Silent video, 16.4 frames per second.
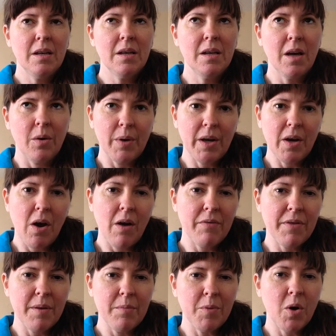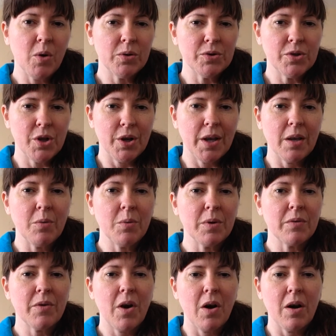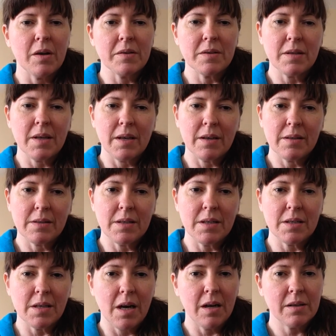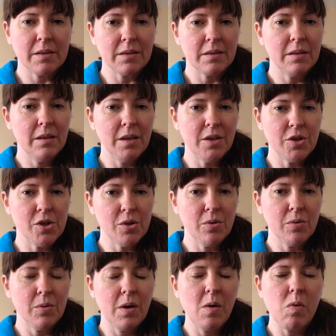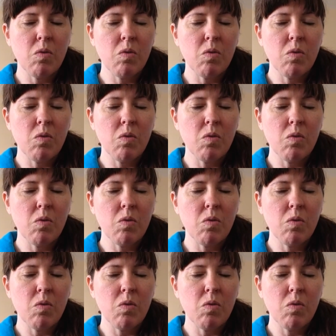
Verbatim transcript: going off them cold turkey would have caused like a detox issue.